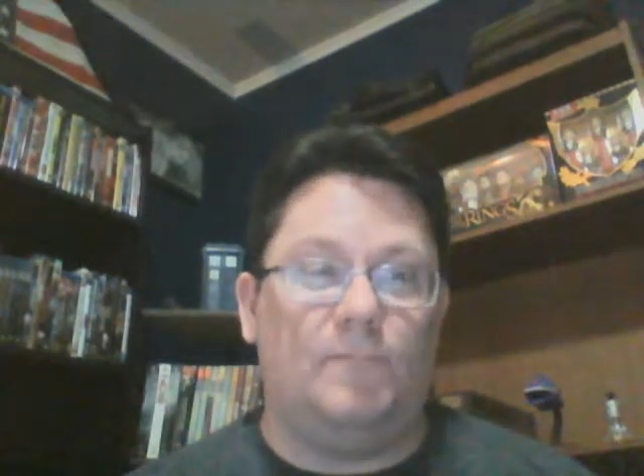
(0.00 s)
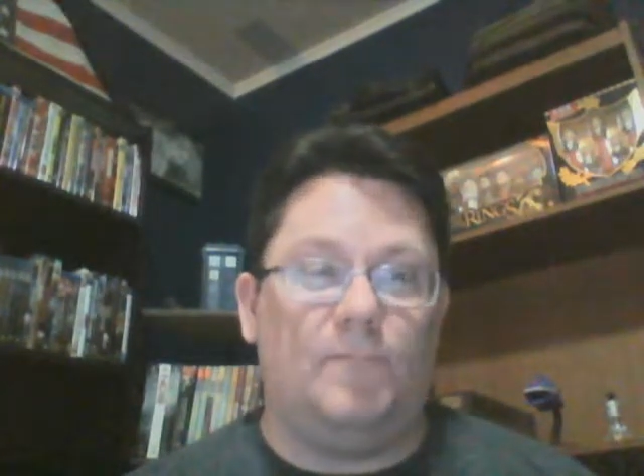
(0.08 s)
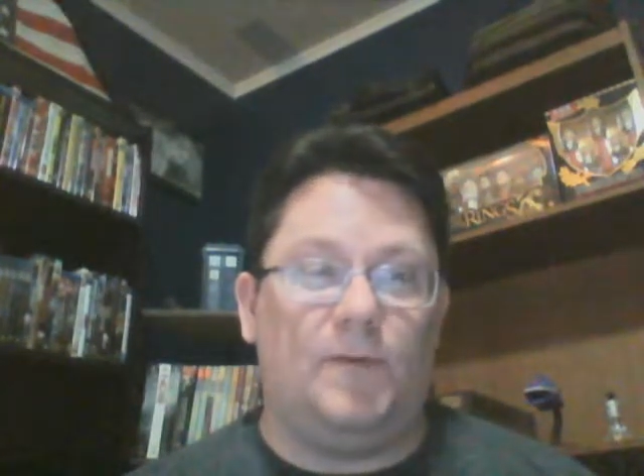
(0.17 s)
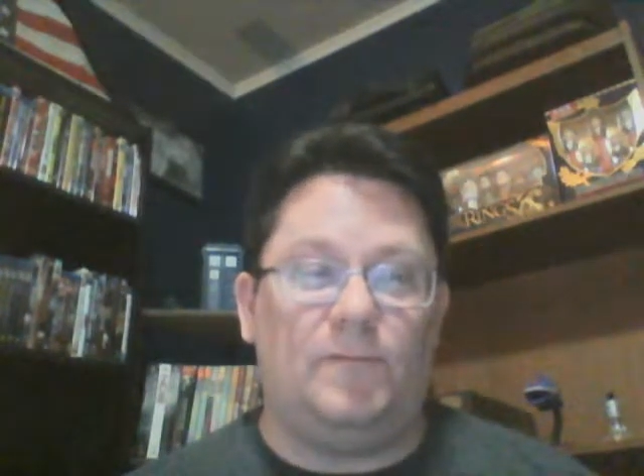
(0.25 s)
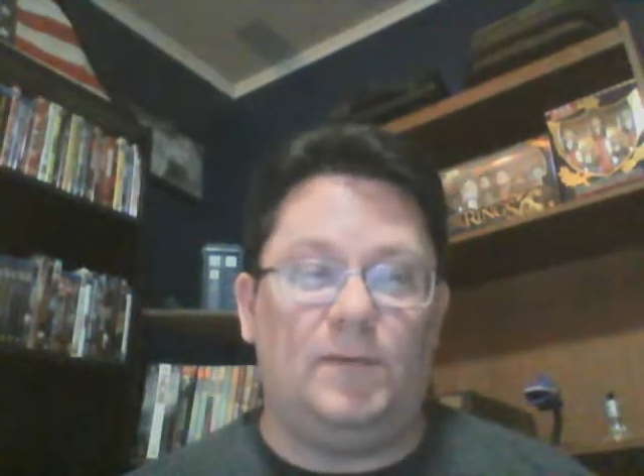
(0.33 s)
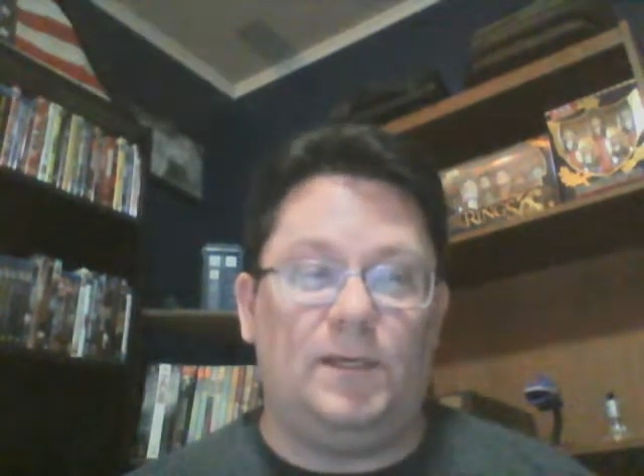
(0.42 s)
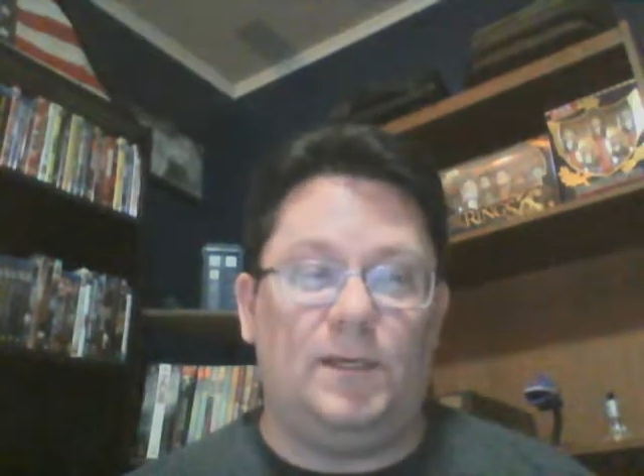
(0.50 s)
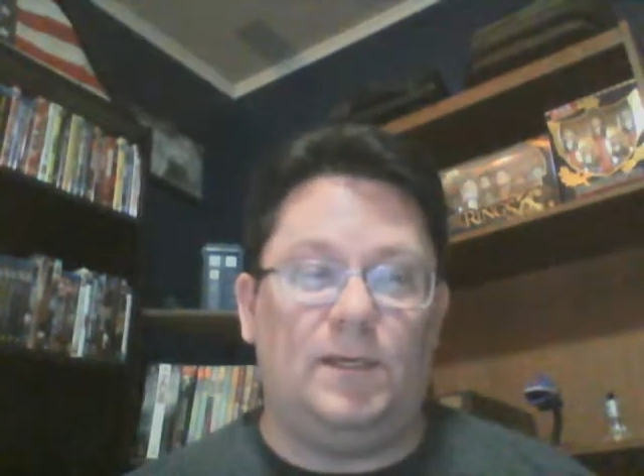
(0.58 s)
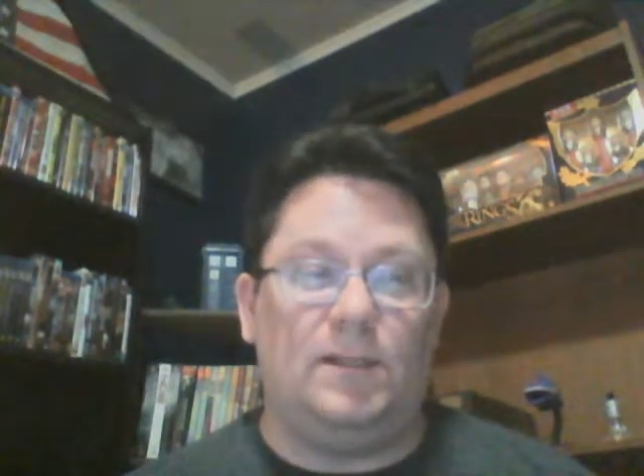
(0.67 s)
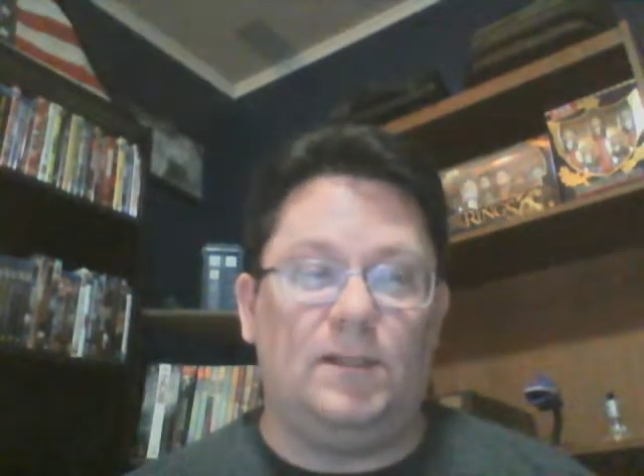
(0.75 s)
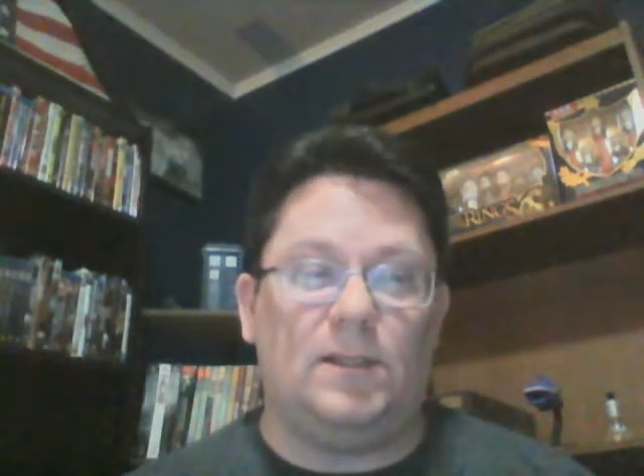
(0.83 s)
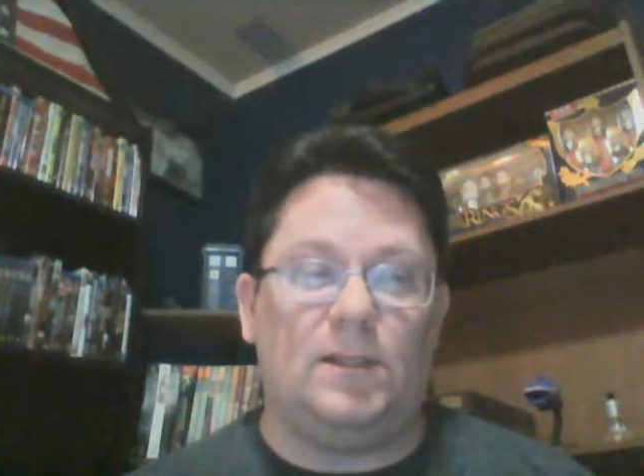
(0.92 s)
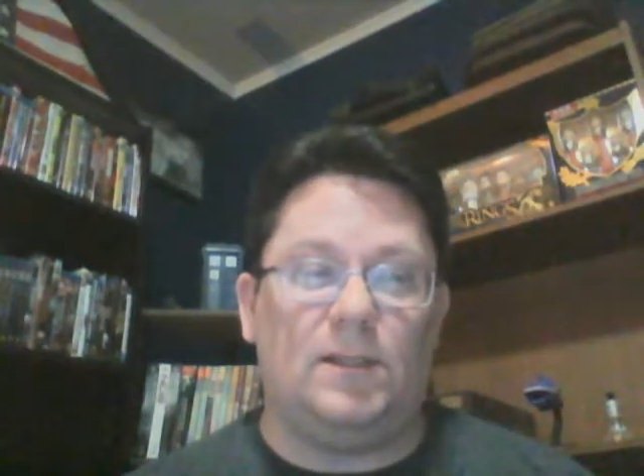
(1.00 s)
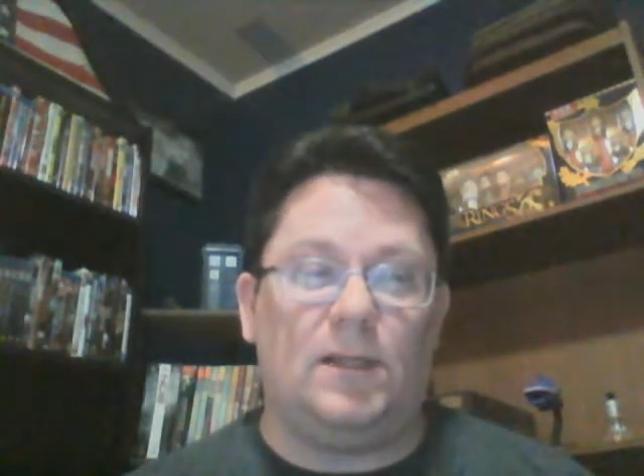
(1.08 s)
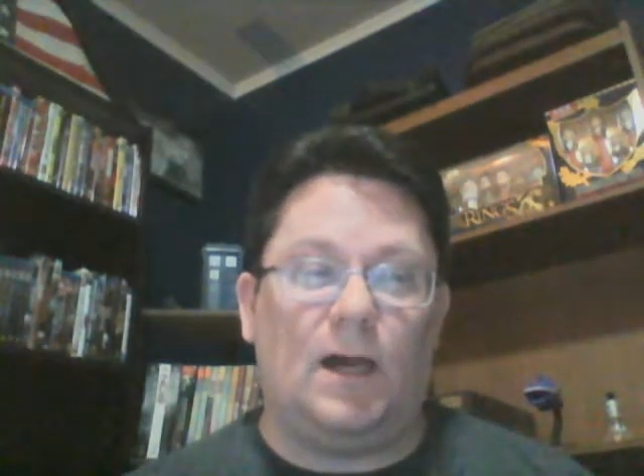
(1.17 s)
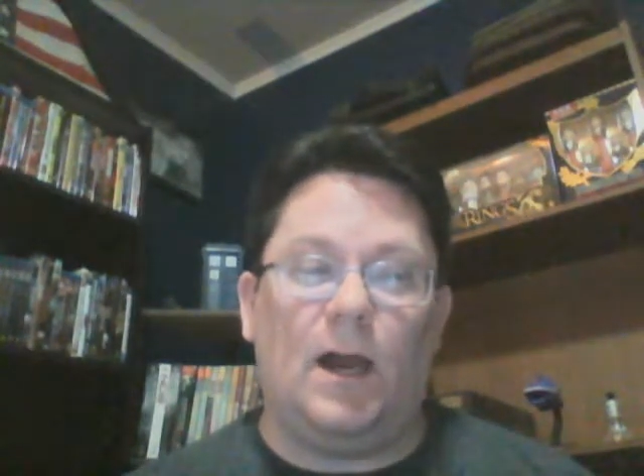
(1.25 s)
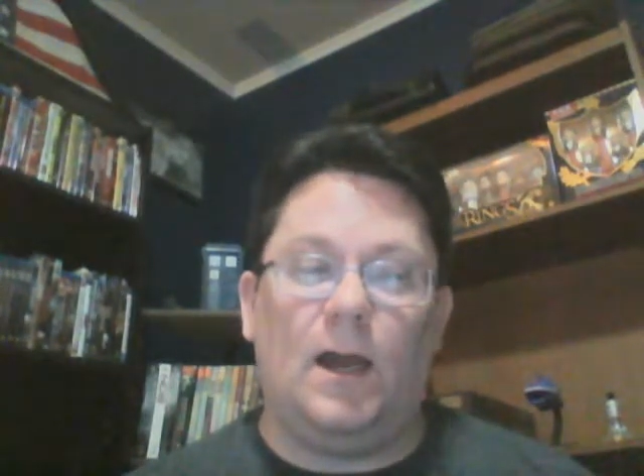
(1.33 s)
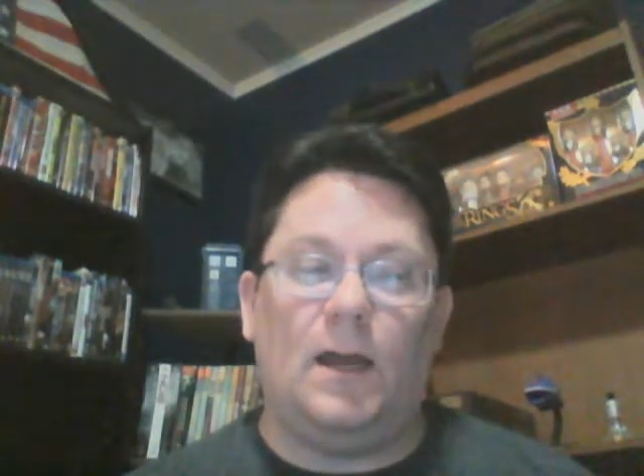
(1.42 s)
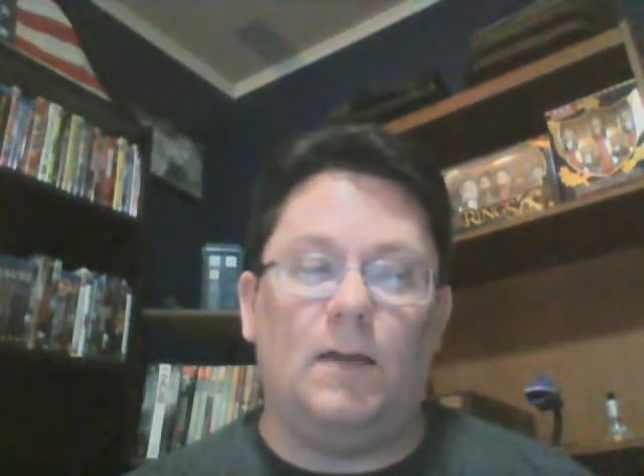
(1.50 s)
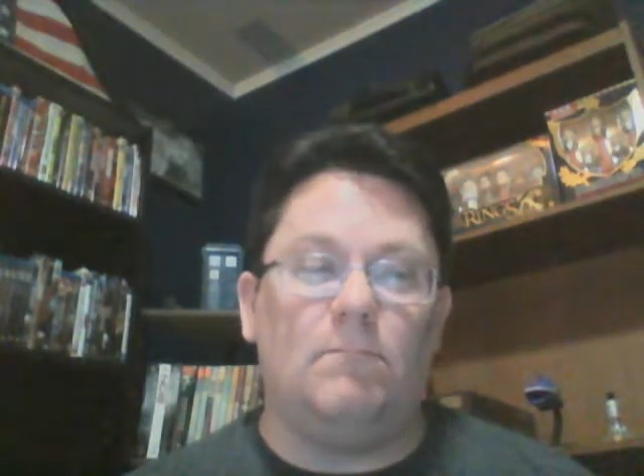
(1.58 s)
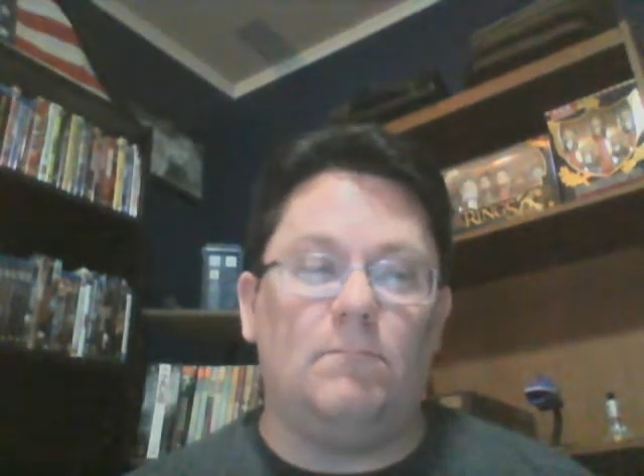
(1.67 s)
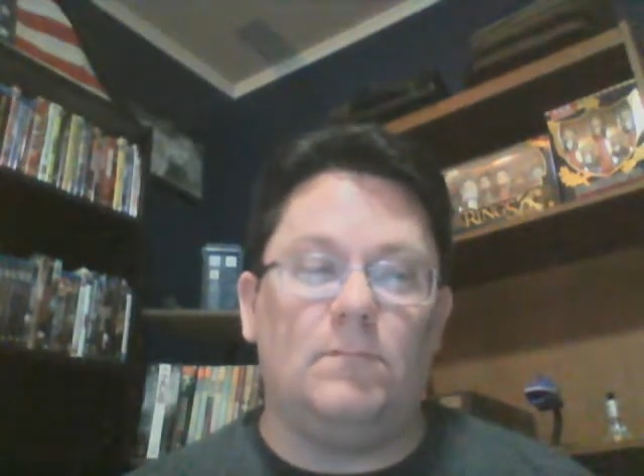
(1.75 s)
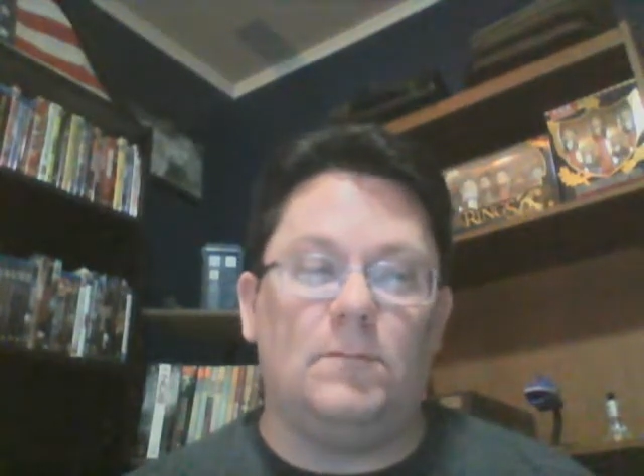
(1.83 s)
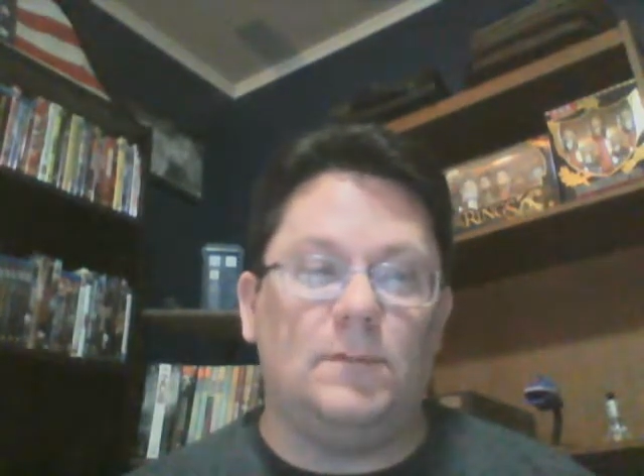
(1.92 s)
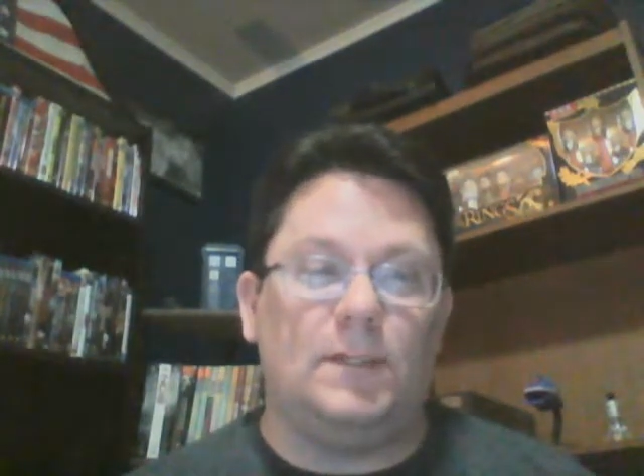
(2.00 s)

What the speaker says: 15th time